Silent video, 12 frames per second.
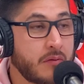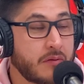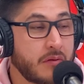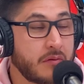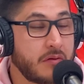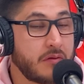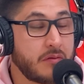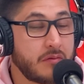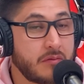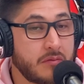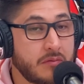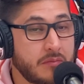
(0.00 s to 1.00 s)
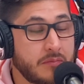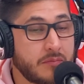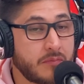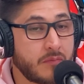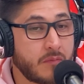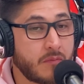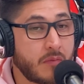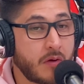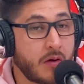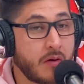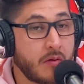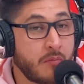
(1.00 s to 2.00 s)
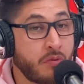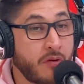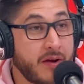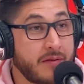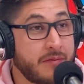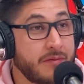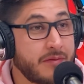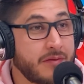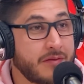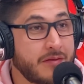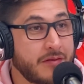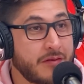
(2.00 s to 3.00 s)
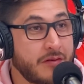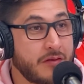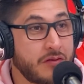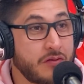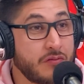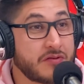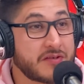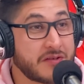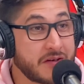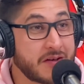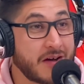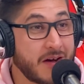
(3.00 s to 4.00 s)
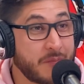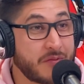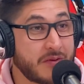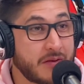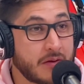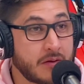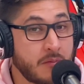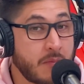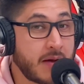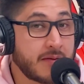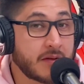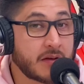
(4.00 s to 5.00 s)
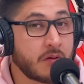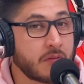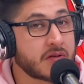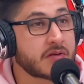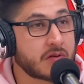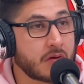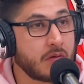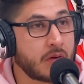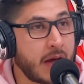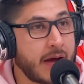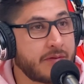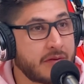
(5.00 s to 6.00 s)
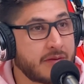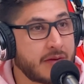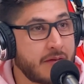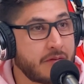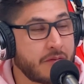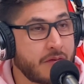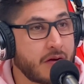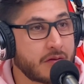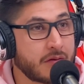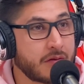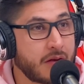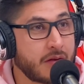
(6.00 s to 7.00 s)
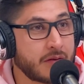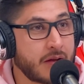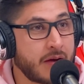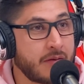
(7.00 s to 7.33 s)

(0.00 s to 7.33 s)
So you are brave. You stood up. You basically risked your own life to save your father-in-law's life.